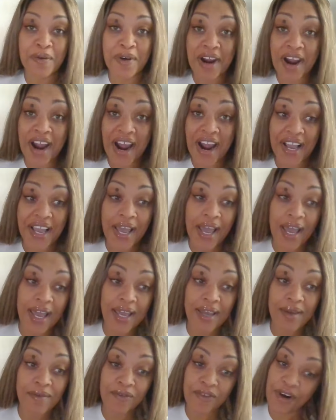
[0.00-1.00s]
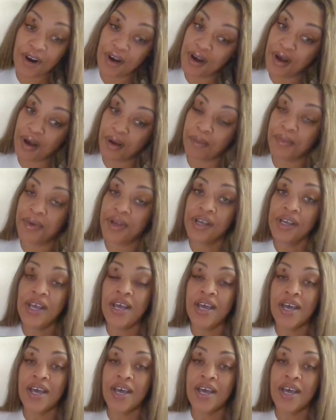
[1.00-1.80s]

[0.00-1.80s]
where I came from.